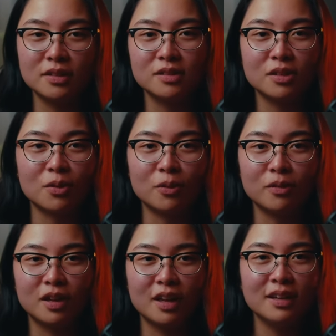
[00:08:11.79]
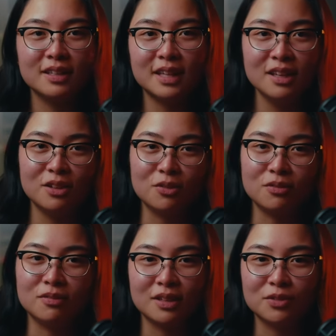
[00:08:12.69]
So thank you
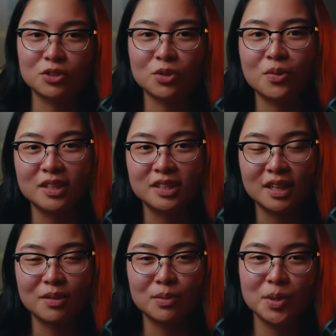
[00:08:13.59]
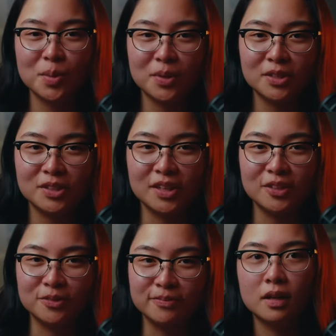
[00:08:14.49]
if you're still watching. I really appreciate you.